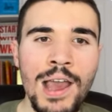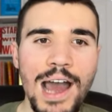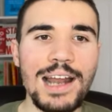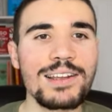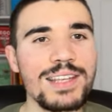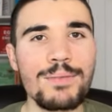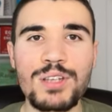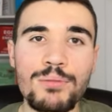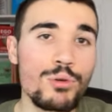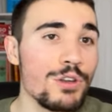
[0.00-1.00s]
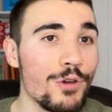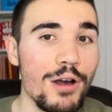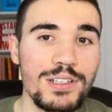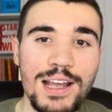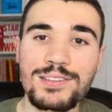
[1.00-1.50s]
And at the same time, 24
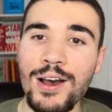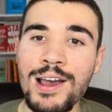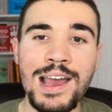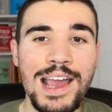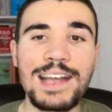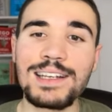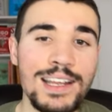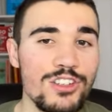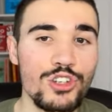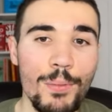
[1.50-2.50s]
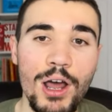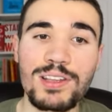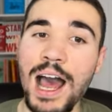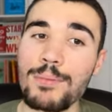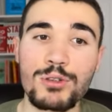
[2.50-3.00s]
hours later, he did his job and I was
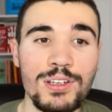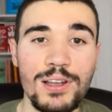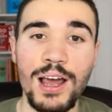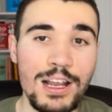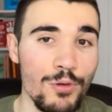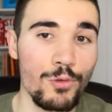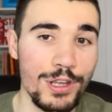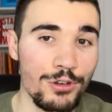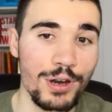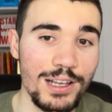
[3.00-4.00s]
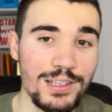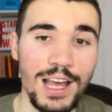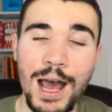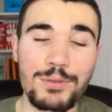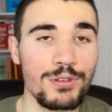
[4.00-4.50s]
absolutely delighted with what he created.
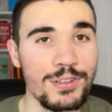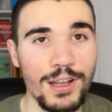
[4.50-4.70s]
Absolutely